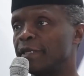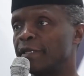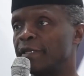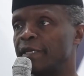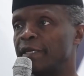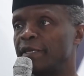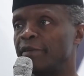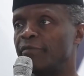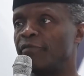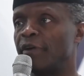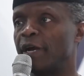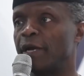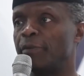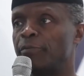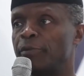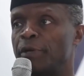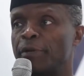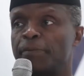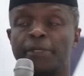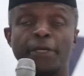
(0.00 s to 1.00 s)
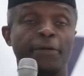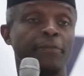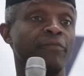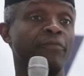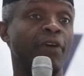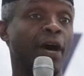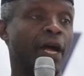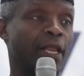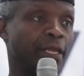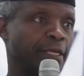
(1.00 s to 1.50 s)
the
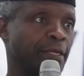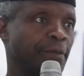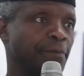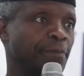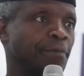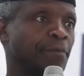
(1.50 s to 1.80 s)
Vibranium Valley,